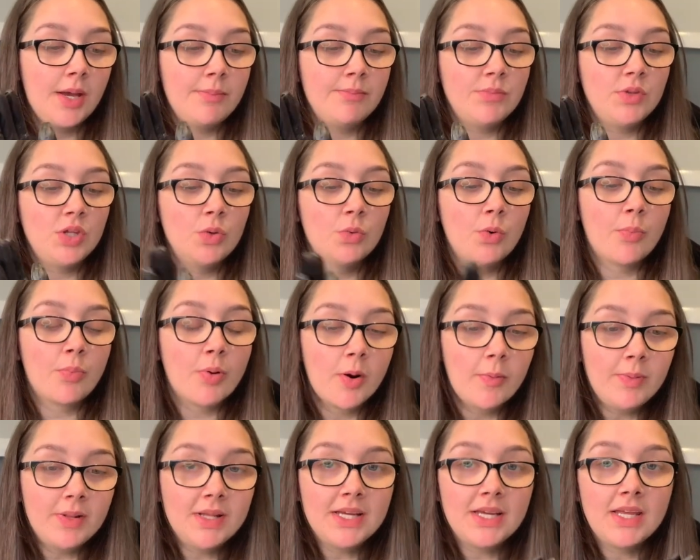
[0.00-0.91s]
You will
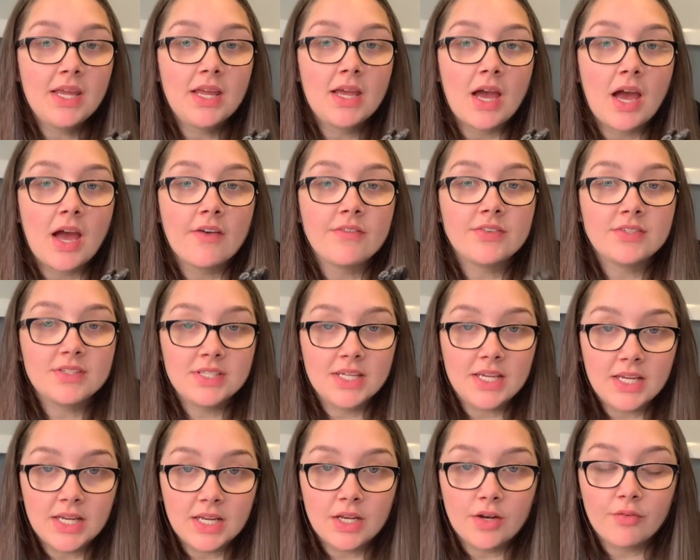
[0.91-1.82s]
probably have
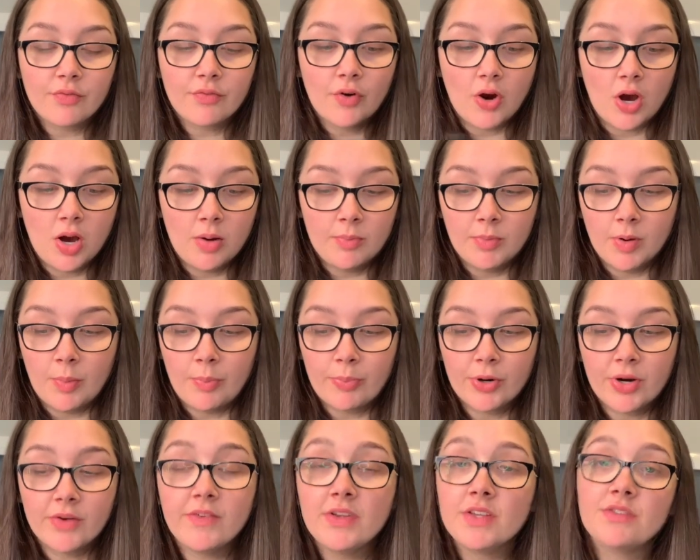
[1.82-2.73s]
seen from
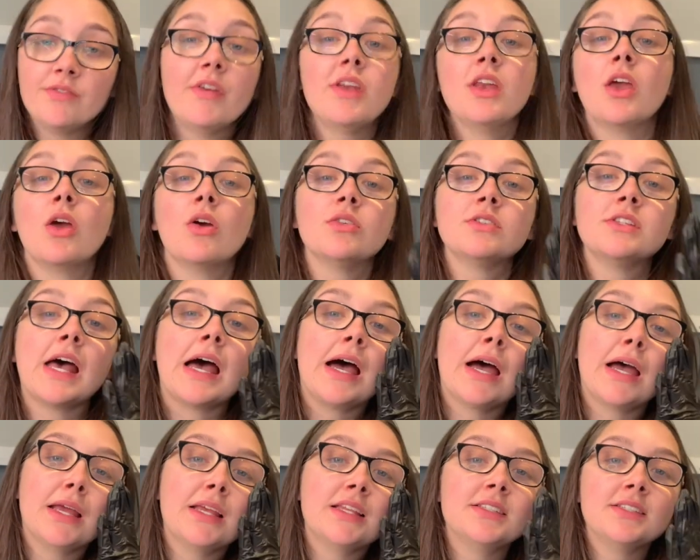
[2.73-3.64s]
previous videos,
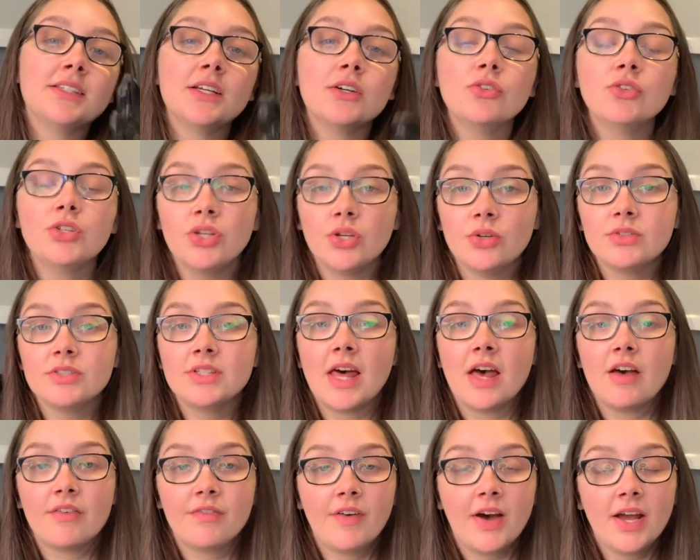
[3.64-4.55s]
I still use
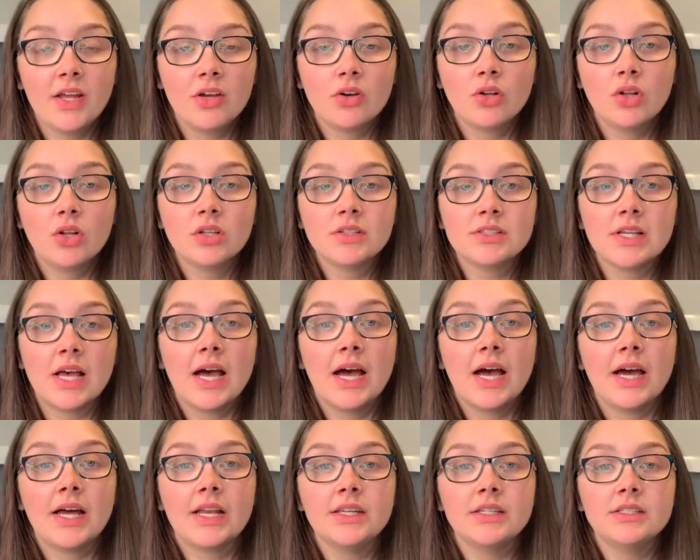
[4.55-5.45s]
their files
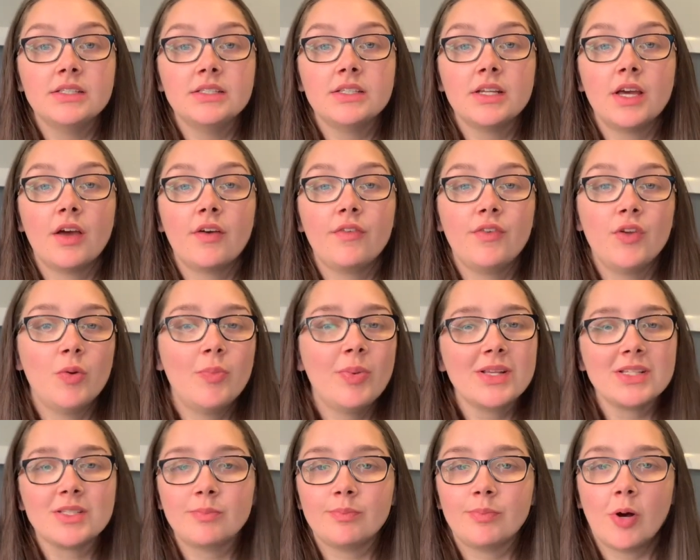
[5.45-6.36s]
and a few
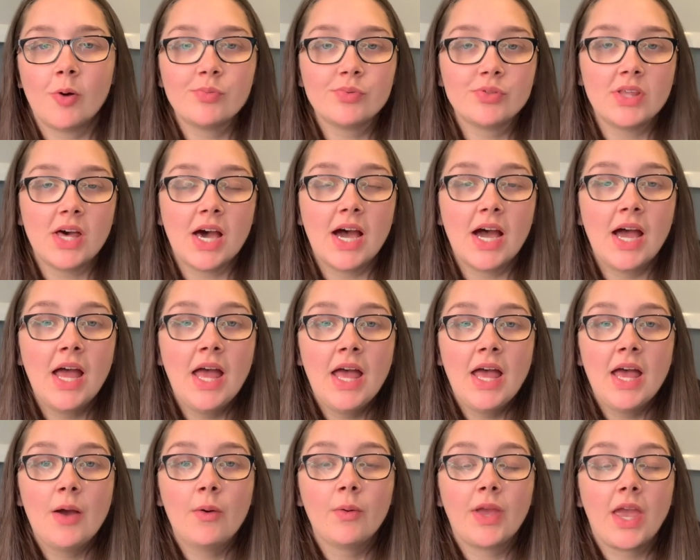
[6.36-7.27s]
bits and bobs that
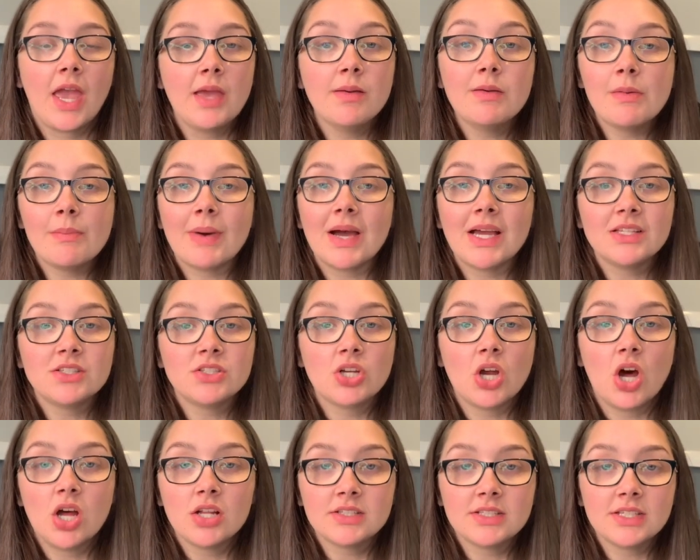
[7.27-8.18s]
came in my
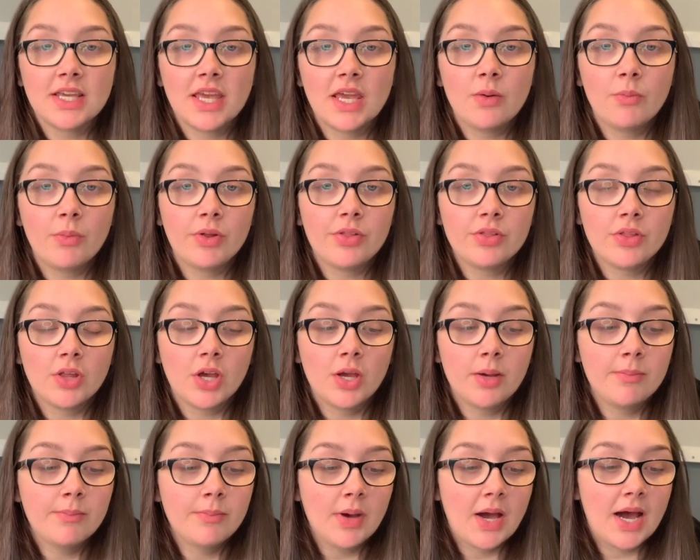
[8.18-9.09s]
starter kit with
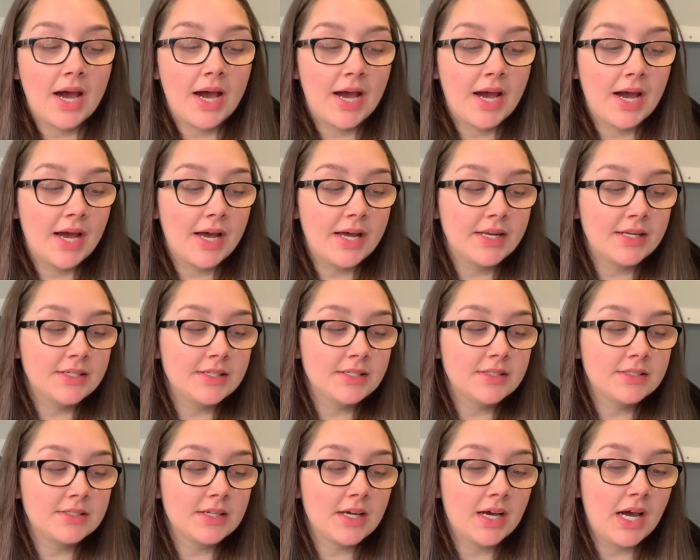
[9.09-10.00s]
them,
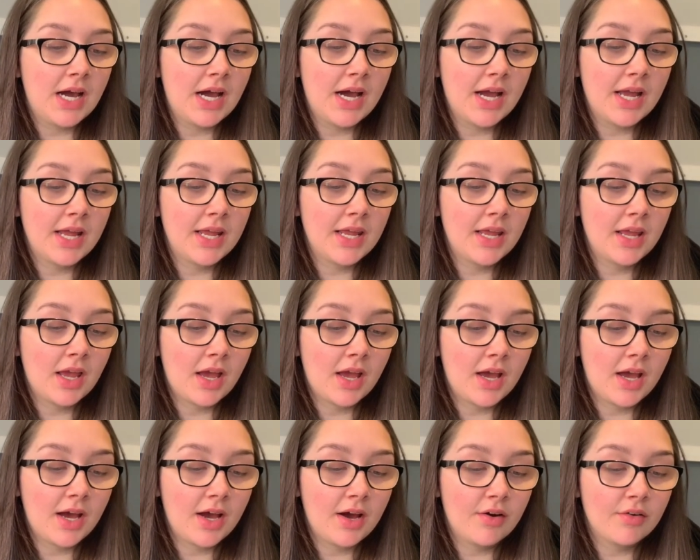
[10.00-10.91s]
and I
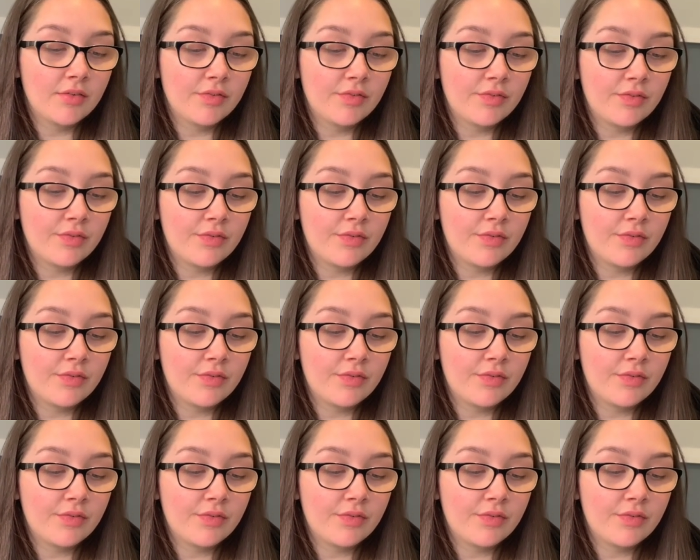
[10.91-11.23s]
have